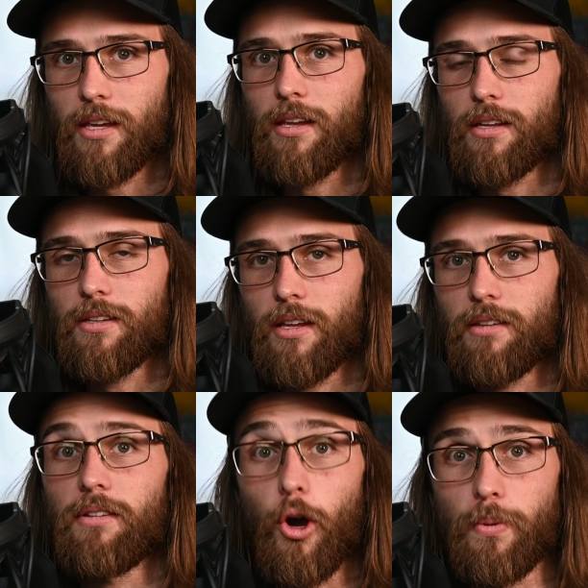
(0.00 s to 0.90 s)
and, and,
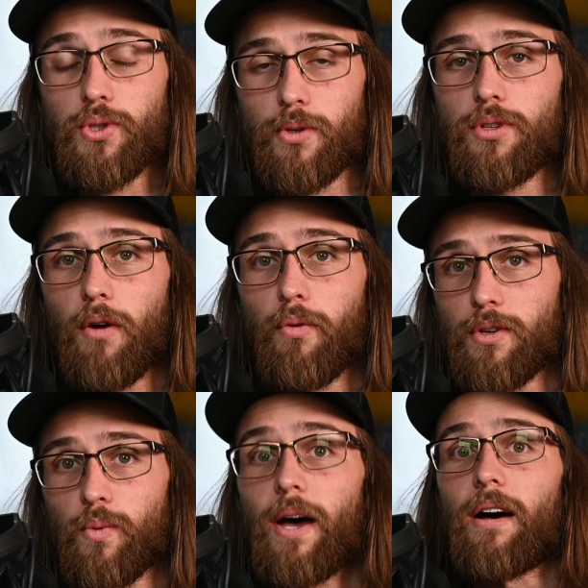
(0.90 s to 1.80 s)
and, open source software
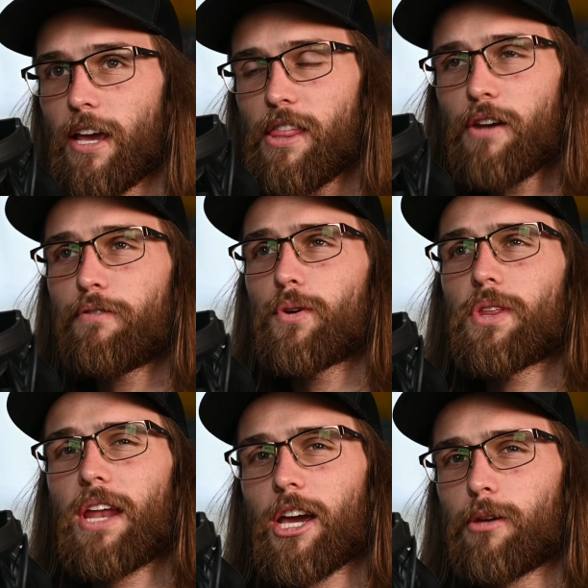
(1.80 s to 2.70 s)
as well. And then a few of
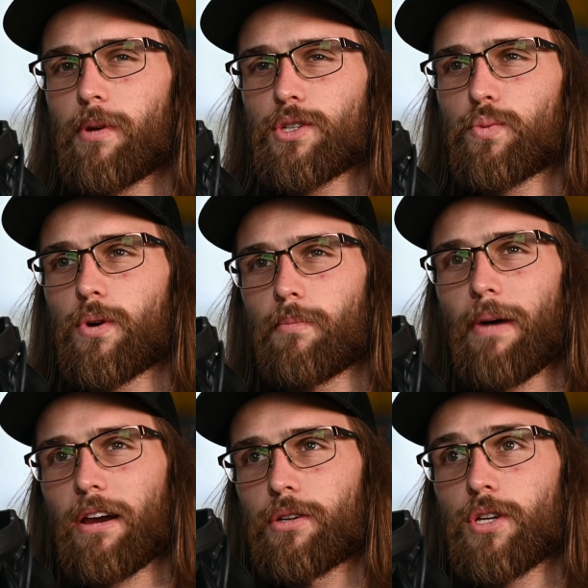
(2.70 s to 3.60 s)
the documents were
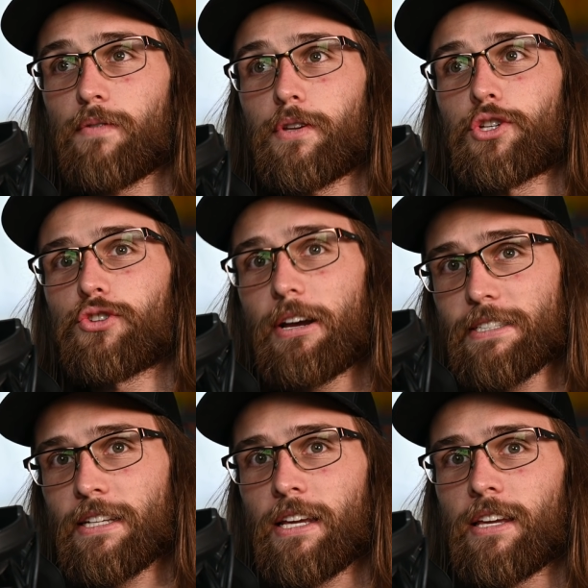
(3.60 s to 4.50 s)
Microsoft
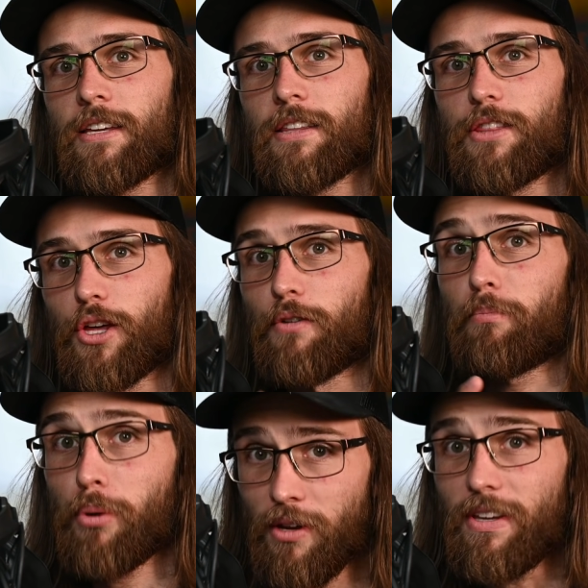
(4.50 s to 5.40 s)
addressing the
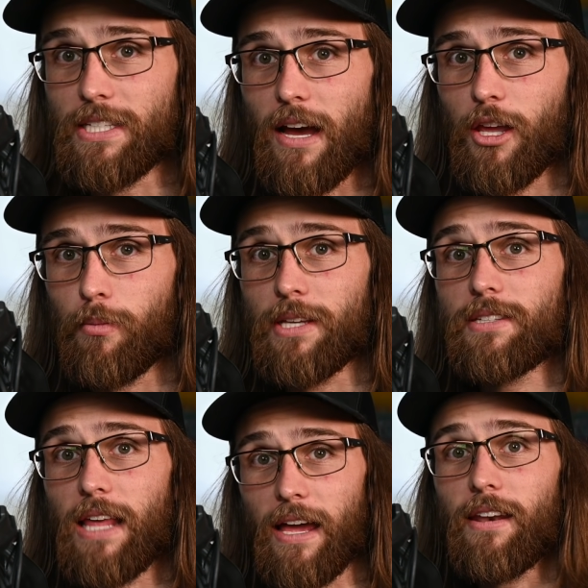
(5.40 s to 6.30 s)
previous documents
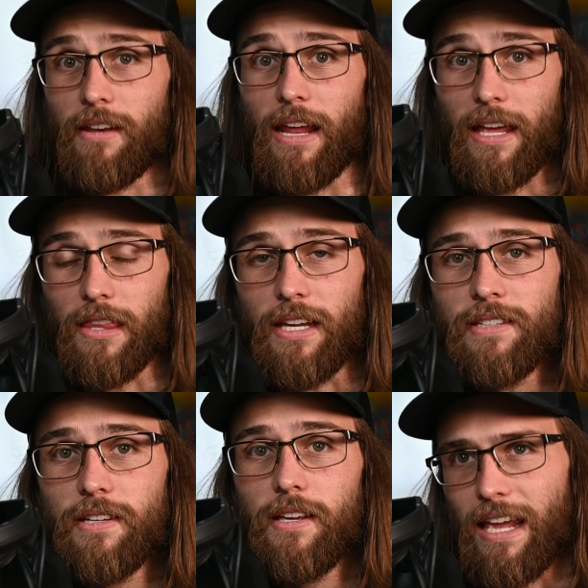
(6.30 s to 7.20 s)
that had
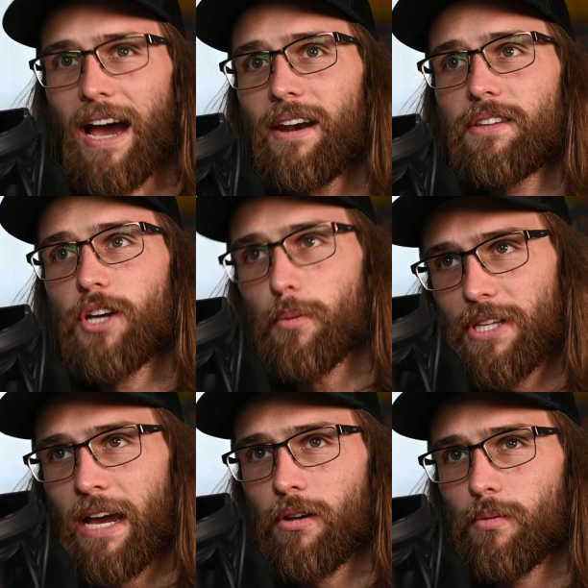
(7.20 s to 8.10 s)
leaked. They kind of doubled
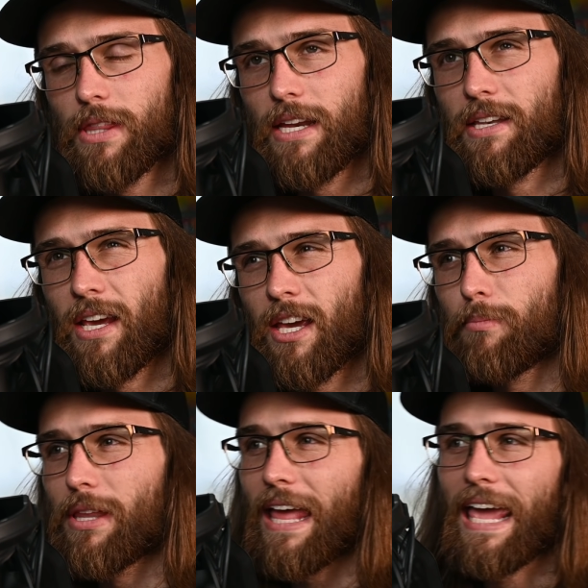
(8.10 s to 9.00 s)
down on what they did,
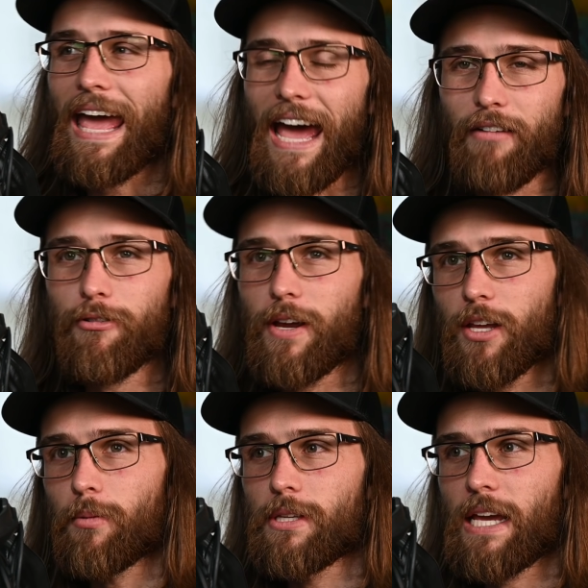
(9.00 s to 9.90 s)
but like halfway
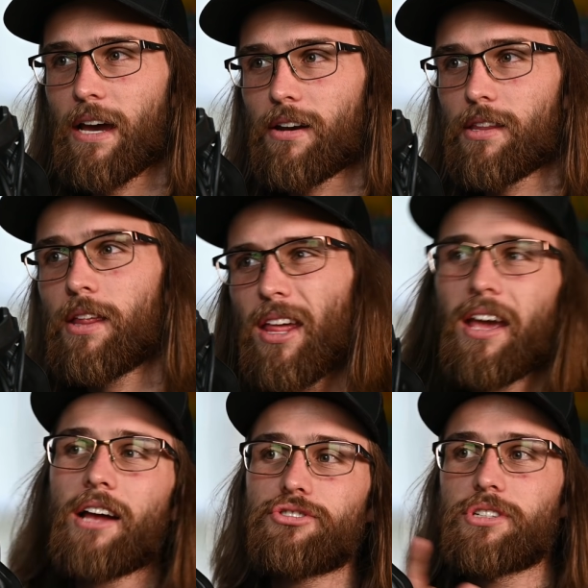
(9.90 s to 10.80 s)
doubled down, and then they
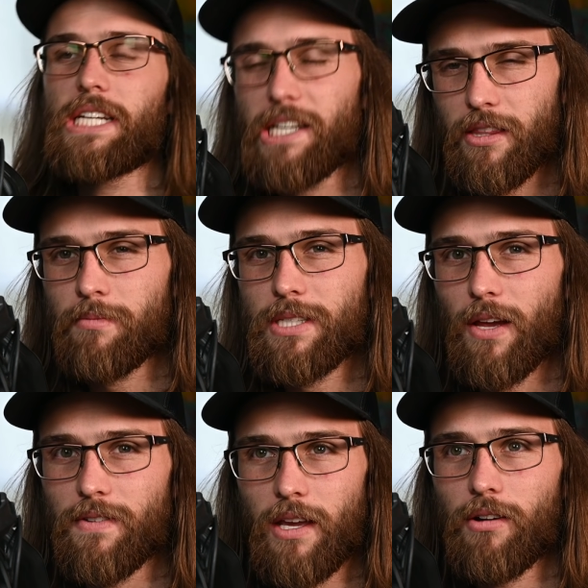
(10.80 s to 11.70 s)
contradicted
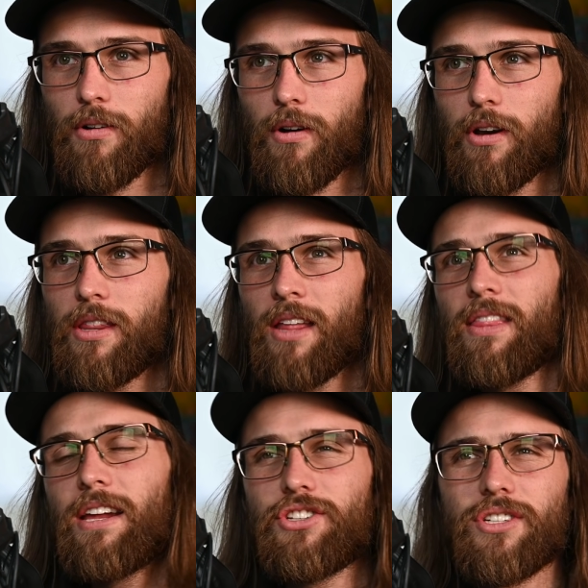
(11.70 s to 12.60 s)
themselves later on, and then
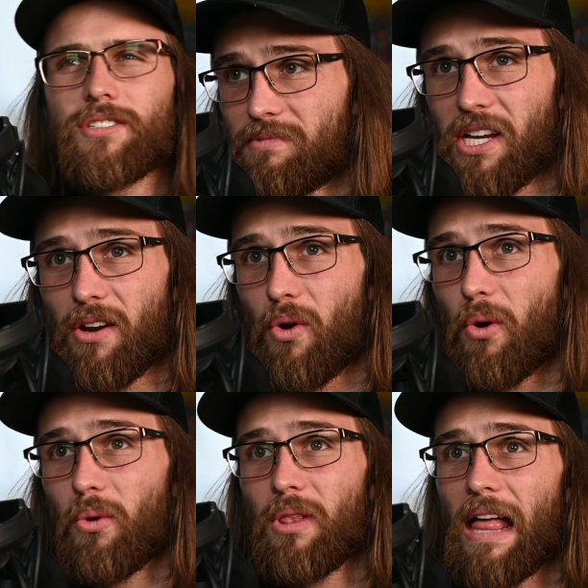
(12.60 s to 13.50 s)
they just did a
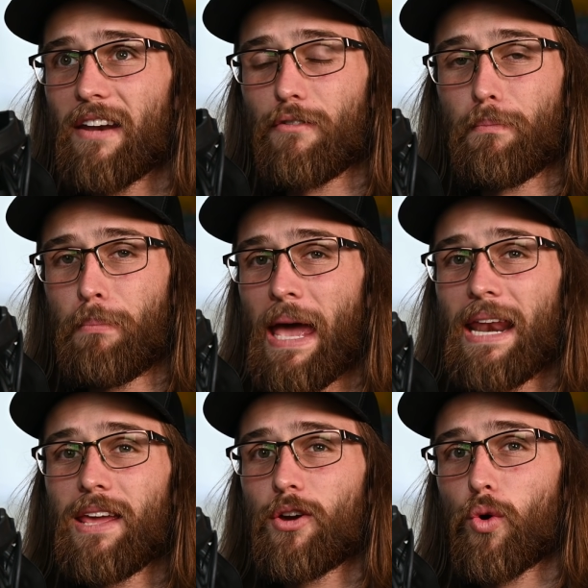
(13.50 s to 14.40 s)
whole lot of
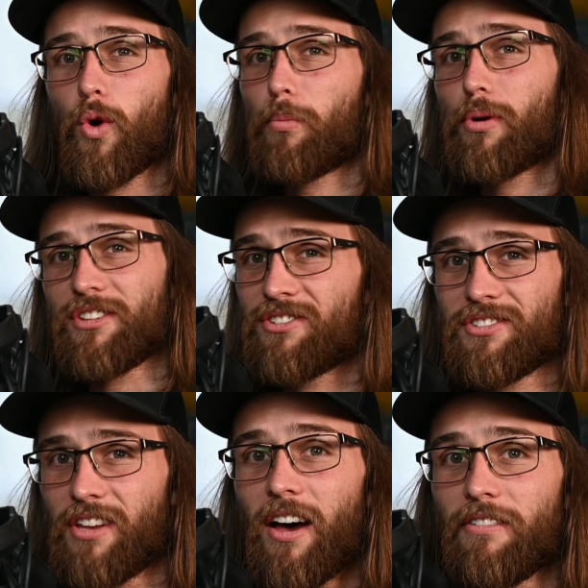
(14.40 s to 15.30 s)
petty corporate
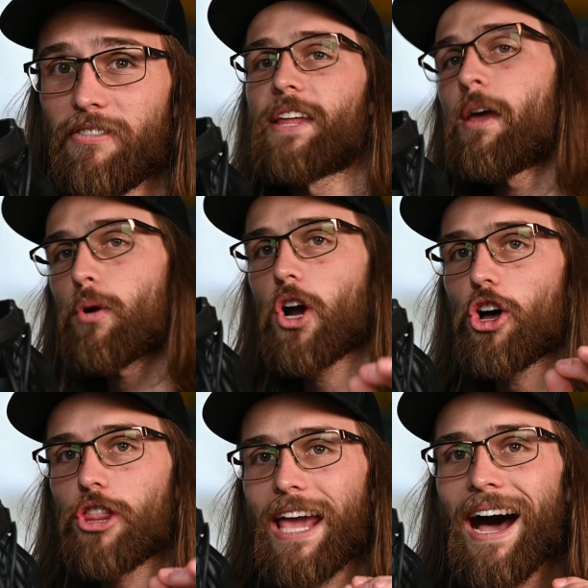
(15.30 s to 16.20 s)
stuff. And they were
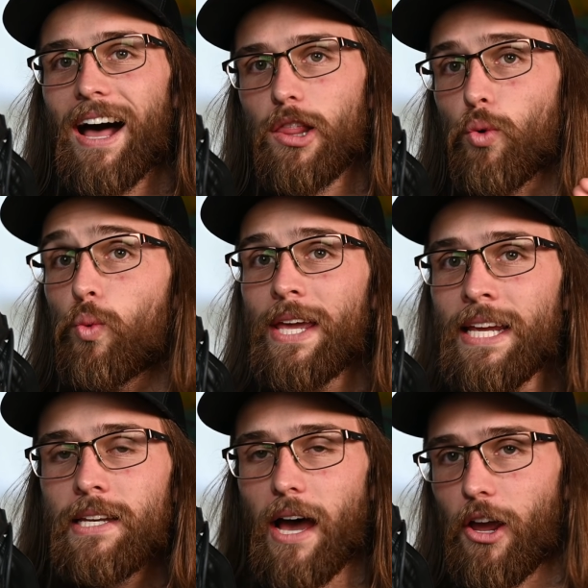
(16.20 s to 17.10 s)
called the
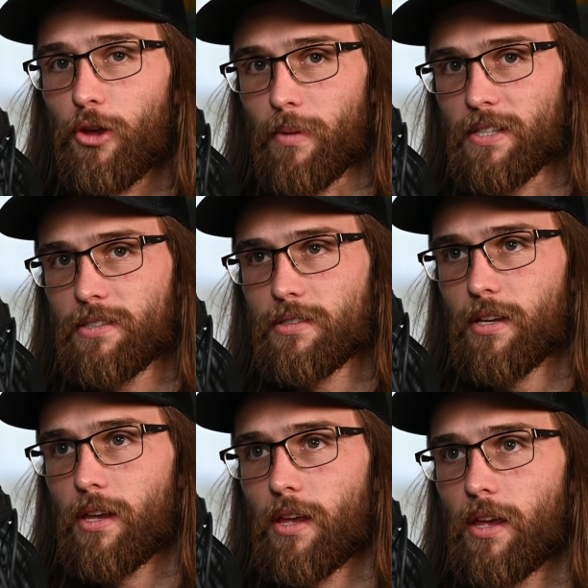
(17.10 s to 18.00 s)
Halloween documents
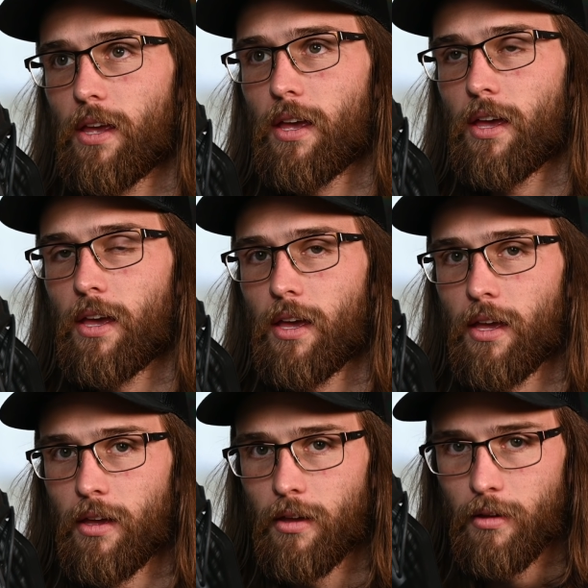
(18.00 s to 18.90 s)

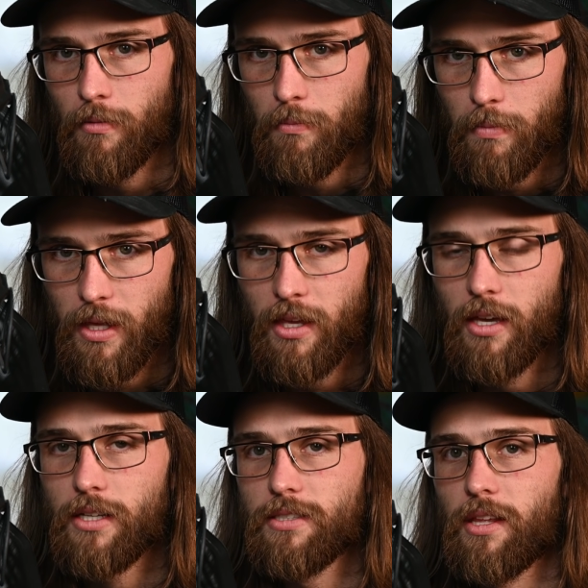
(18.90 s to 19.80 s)

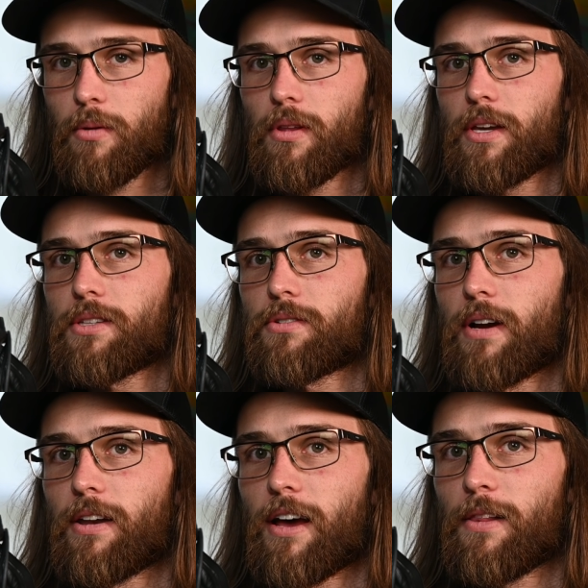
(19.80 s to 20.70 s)
because they were leaked
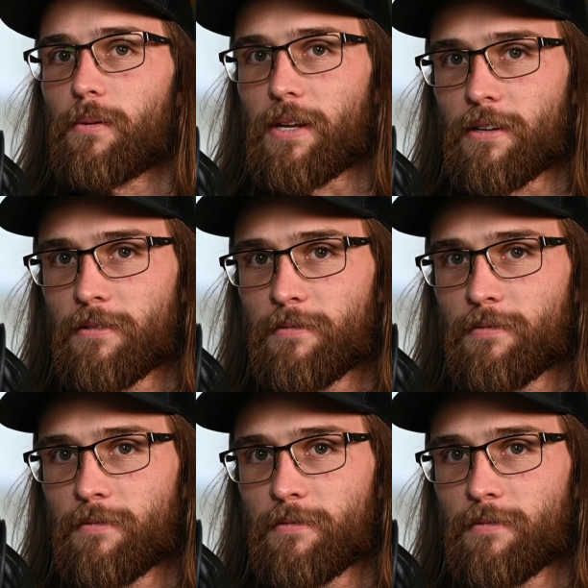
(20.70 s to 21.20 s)
around Halloween.